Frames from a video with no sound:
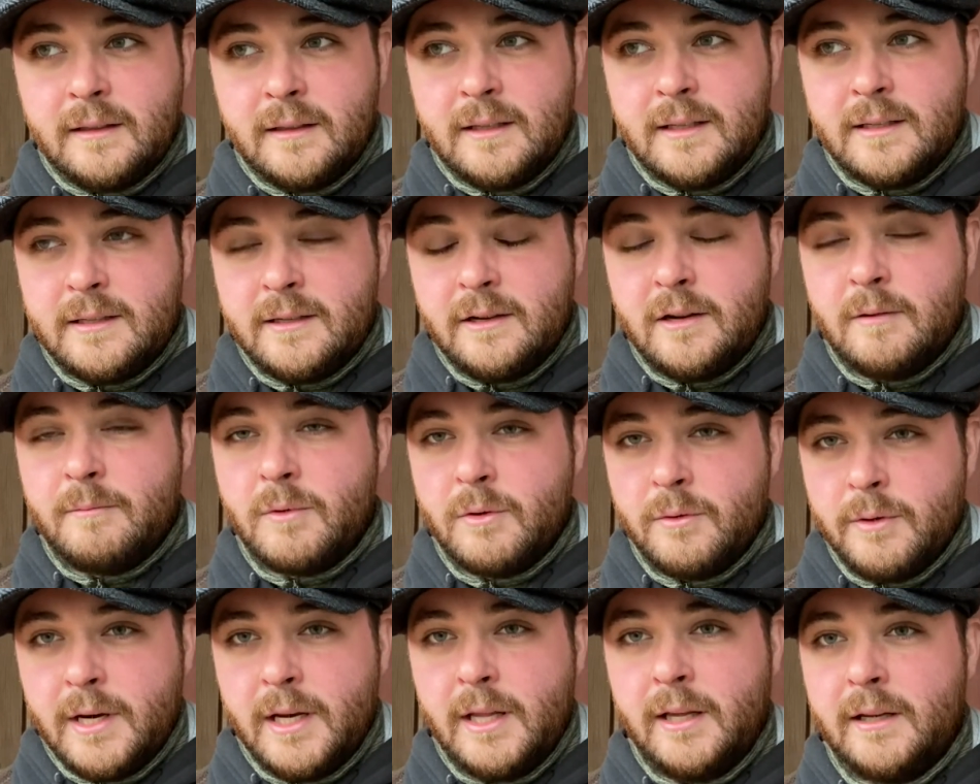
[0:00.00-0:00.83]
This here
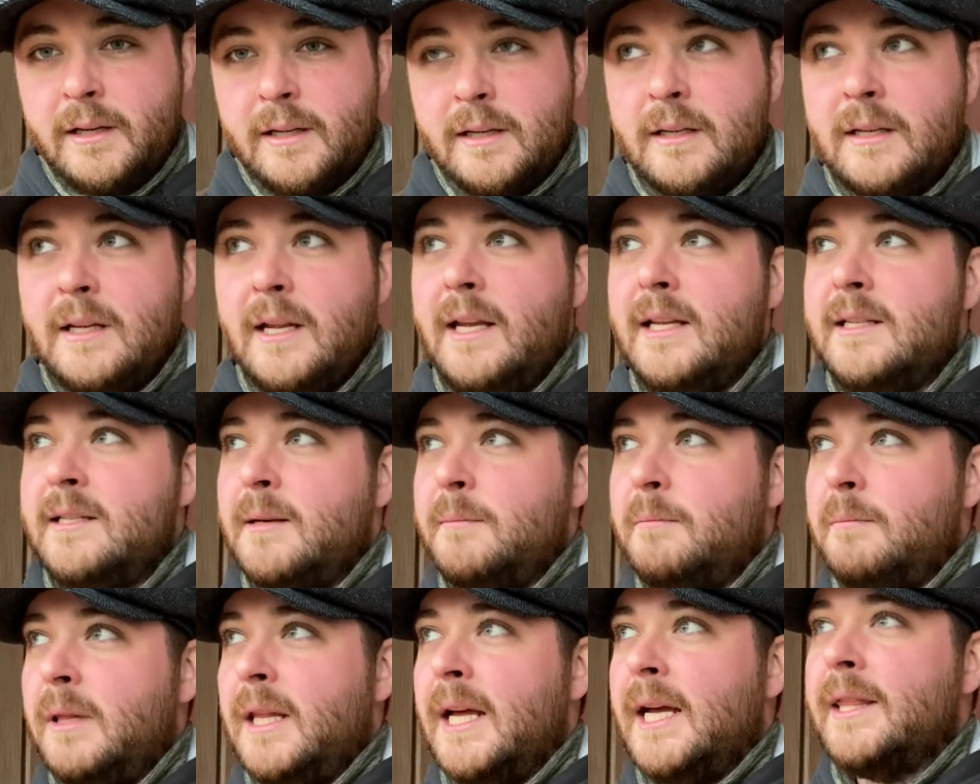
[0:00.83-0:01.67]
Meridian is a
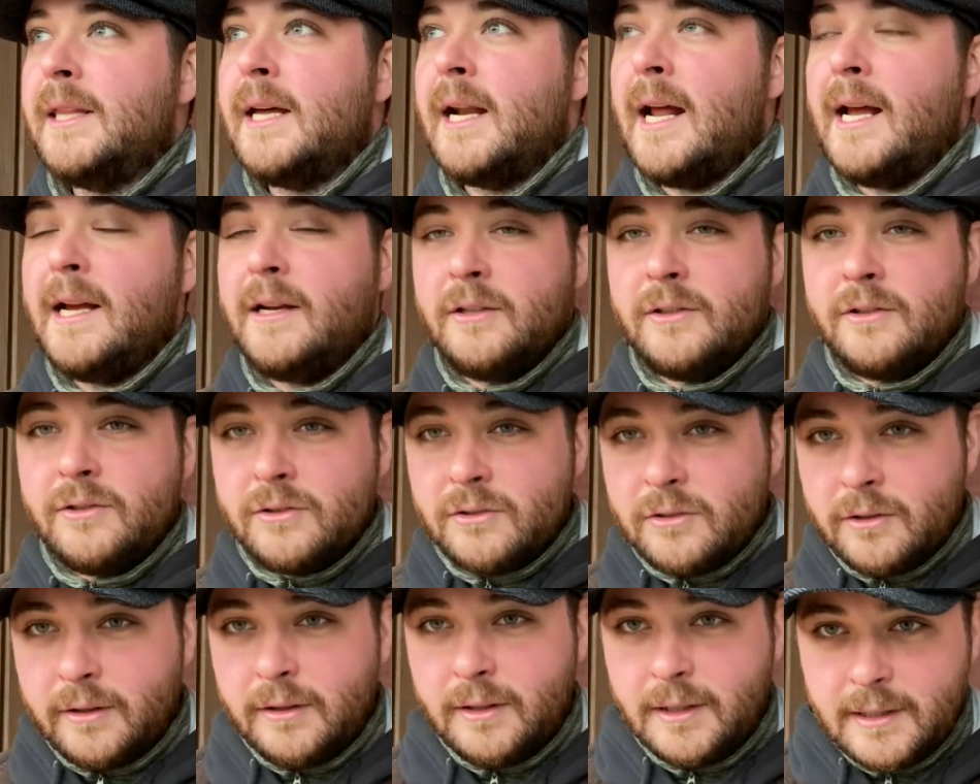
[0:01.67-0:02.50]
blend that I could
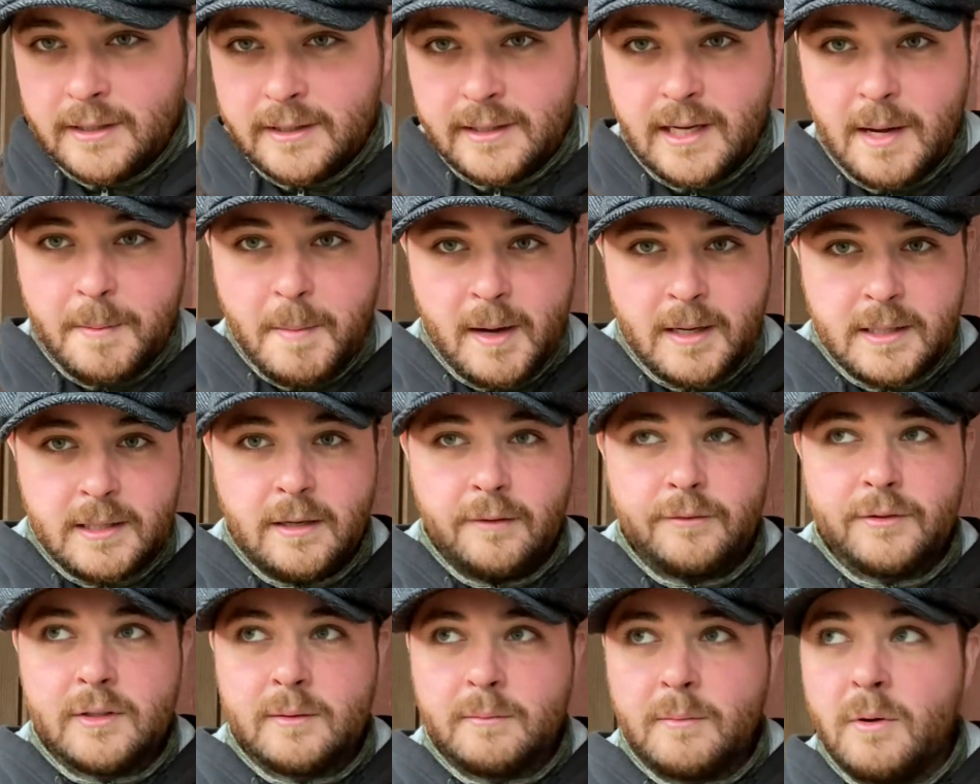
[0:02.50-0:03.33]
certainly see
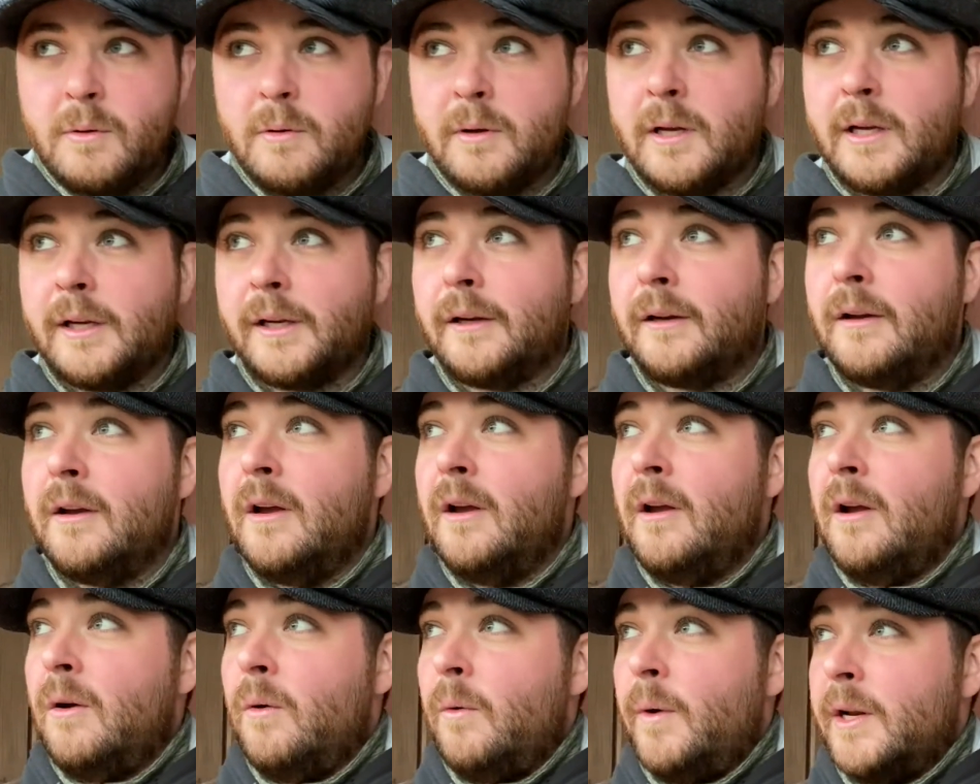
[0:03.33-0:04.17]
myself smoking
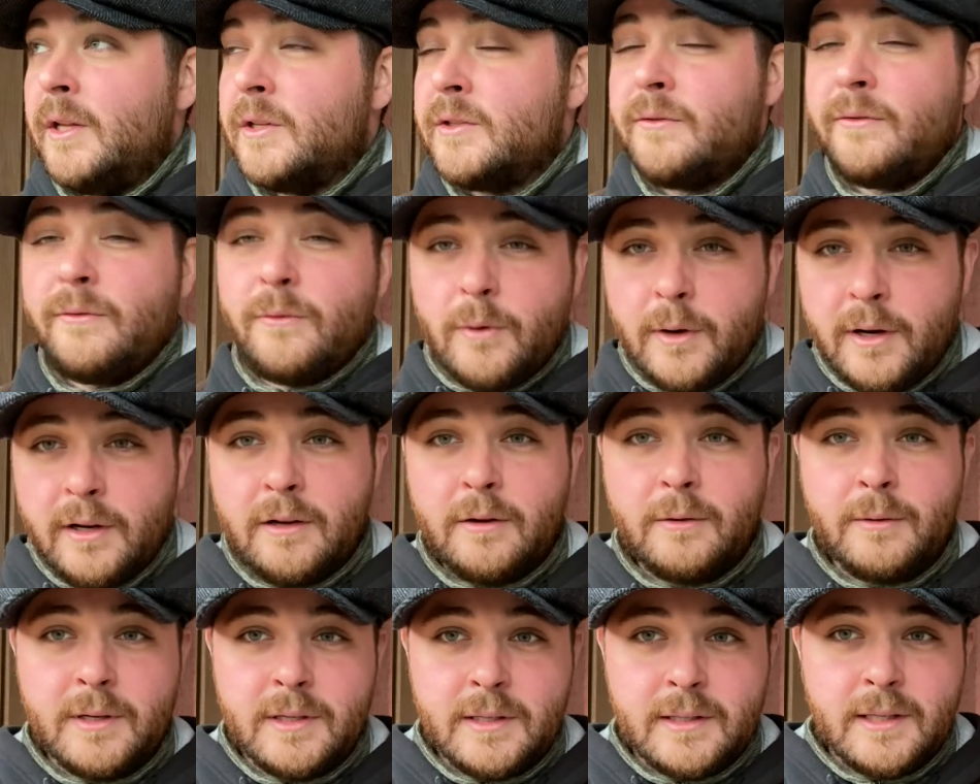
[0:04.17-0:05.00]
when it's 40
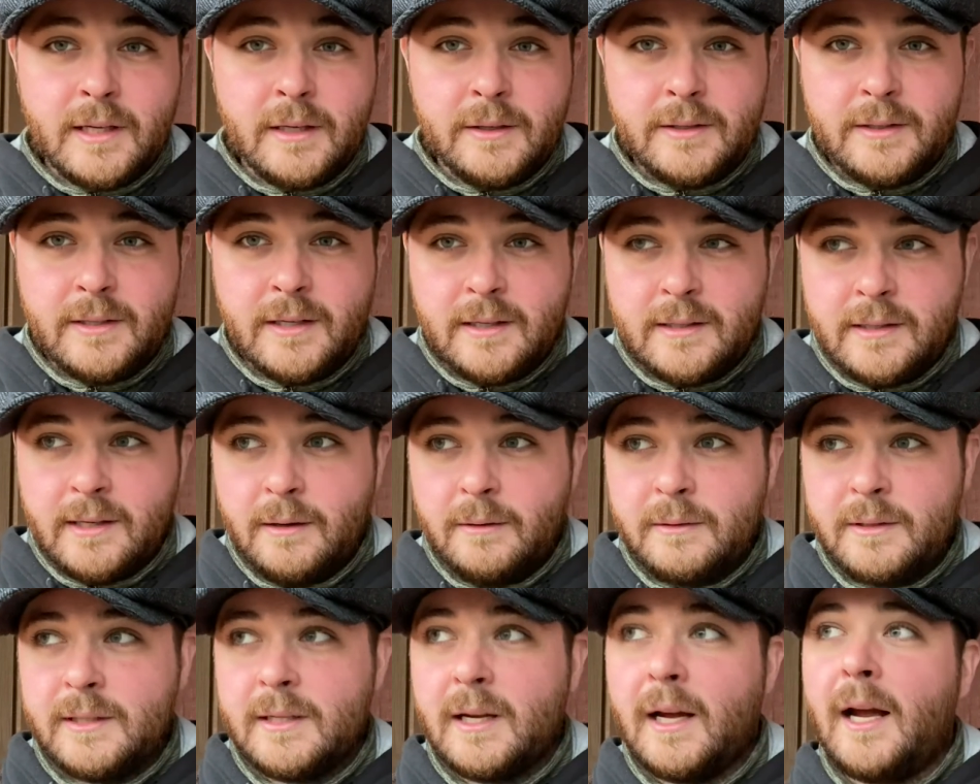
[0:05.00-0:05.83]
degrees Celsius
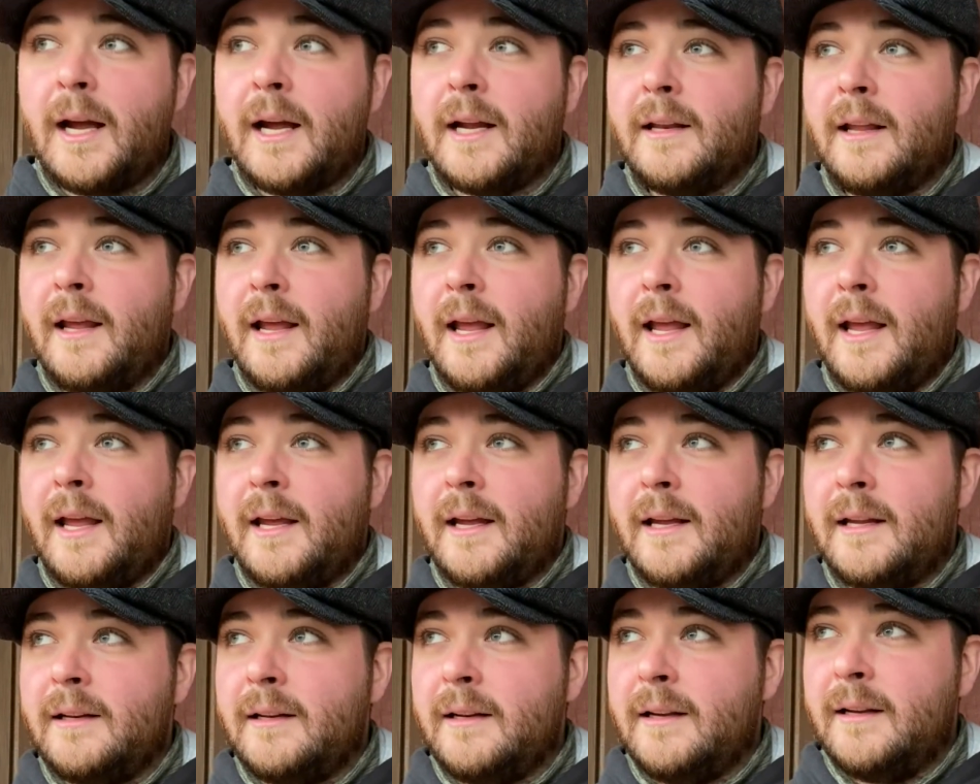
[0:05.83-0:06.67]
outside
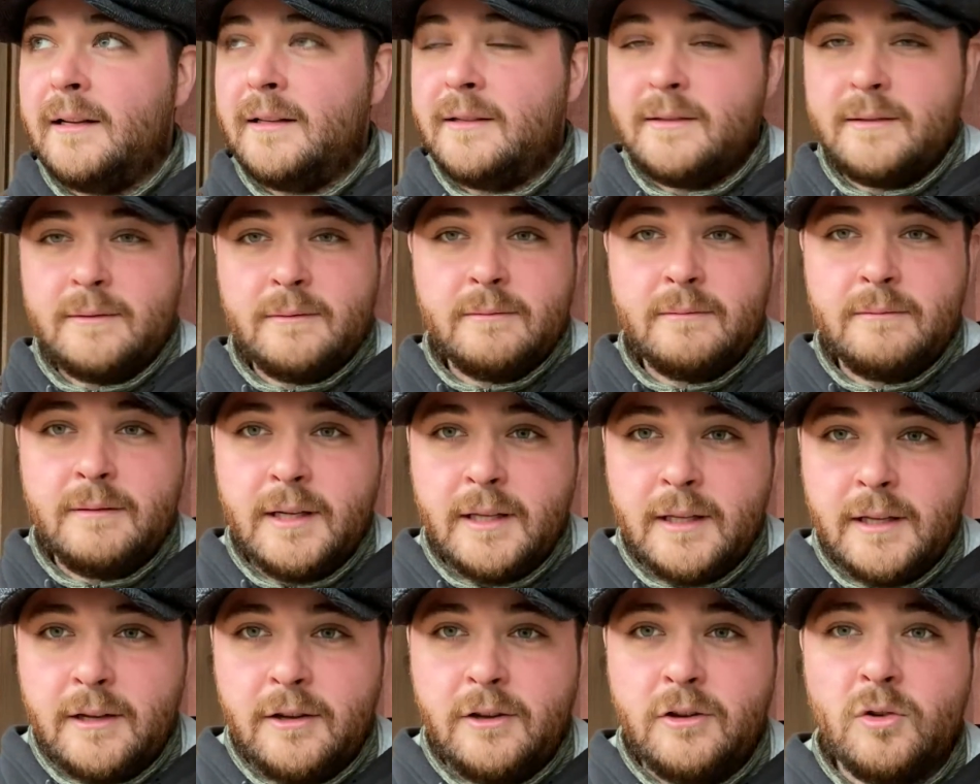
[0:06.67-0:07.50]
and it's
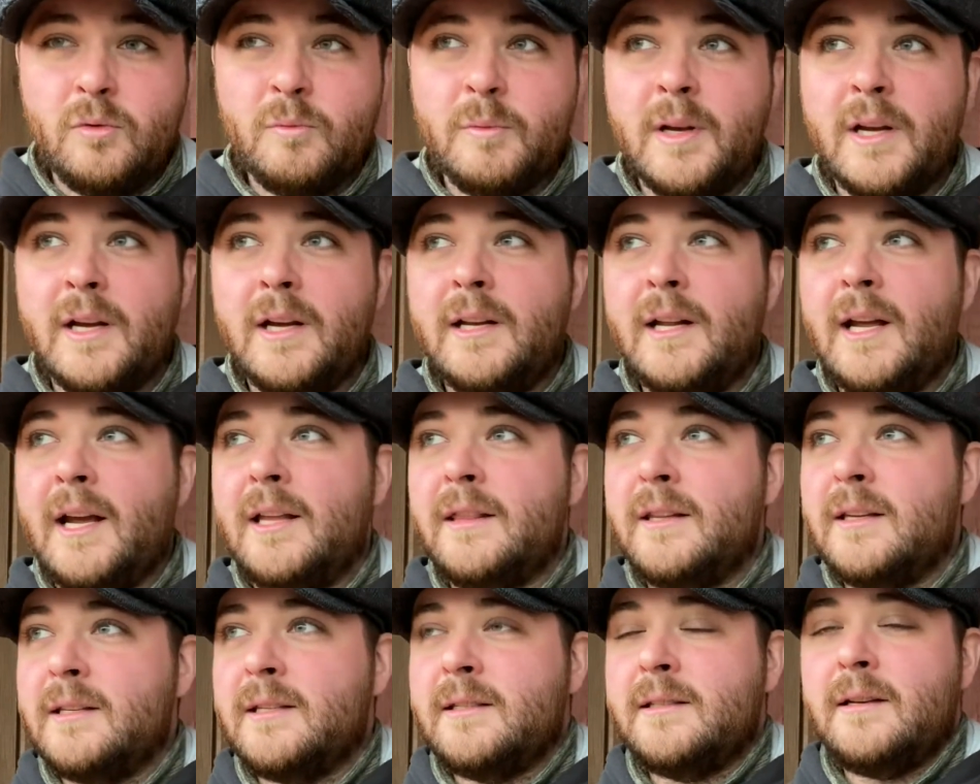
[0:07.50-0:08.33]
really humid
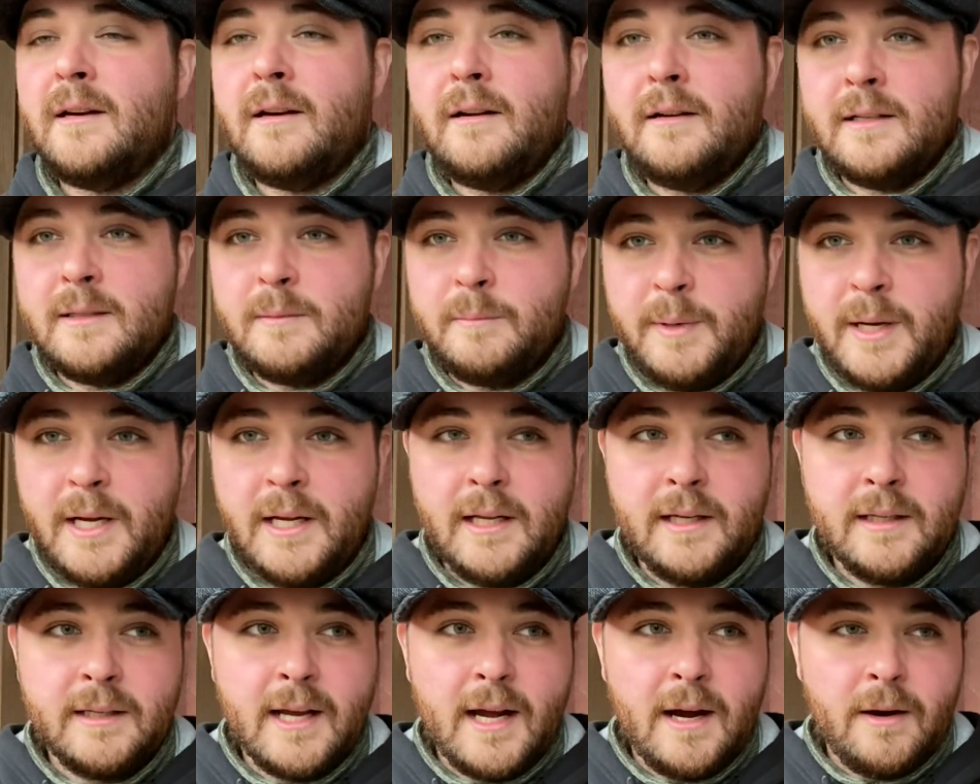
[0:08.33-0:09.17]
and the sun is
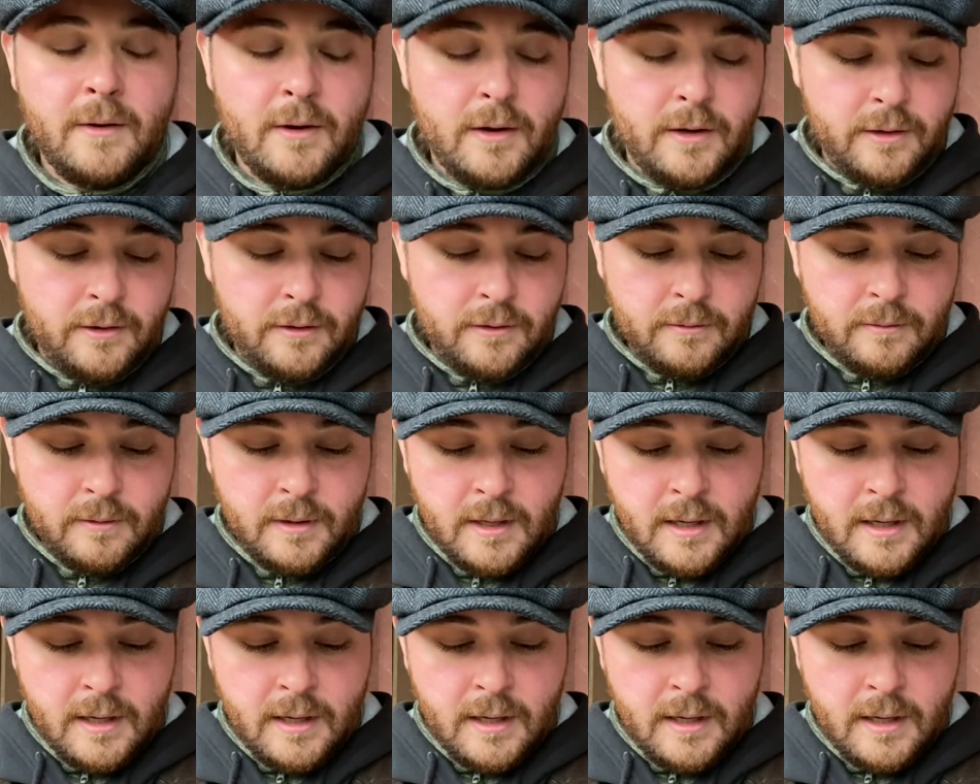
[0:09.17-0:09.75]
beating down on you.